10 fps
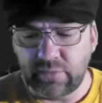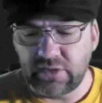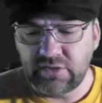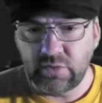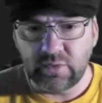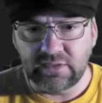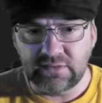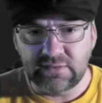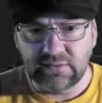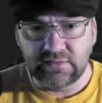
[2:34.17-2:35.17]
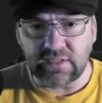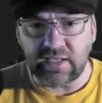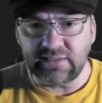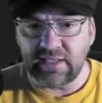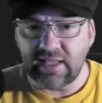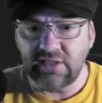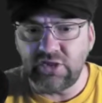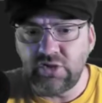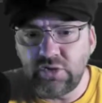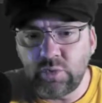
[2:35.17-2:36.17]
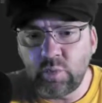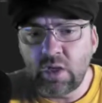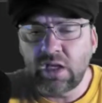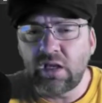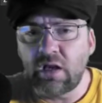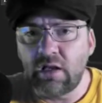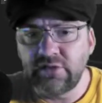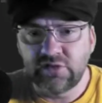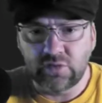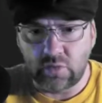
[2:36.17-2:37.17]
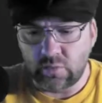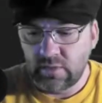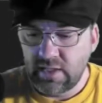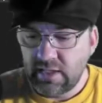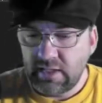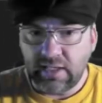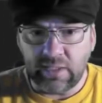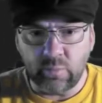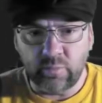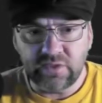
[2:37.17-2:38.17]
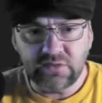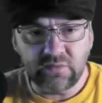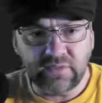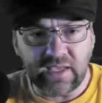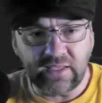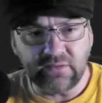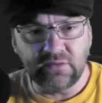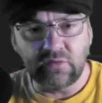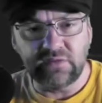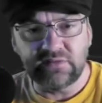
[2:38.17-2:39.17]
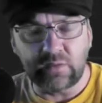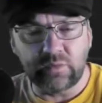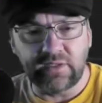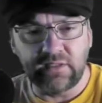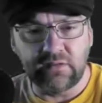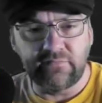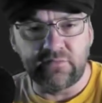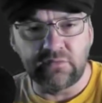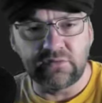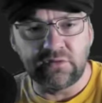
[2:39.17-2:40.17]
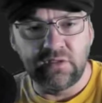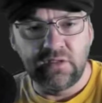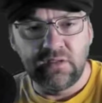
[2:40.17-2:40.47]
we're going to do a .NET New Console. And when we do that, notice that we're in our folder.